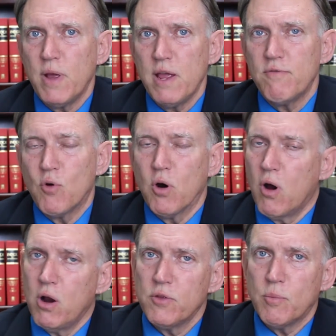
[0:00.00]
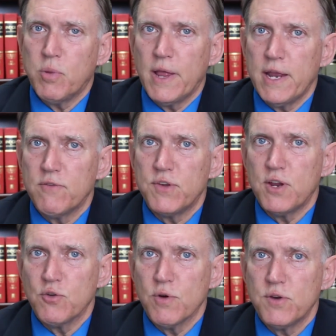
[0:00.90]
pay for all the plaintiff's
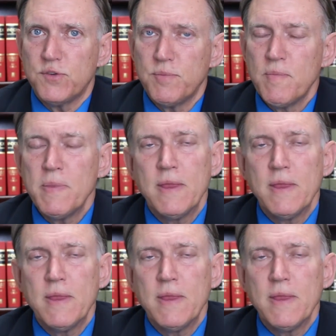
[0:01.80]
injuries.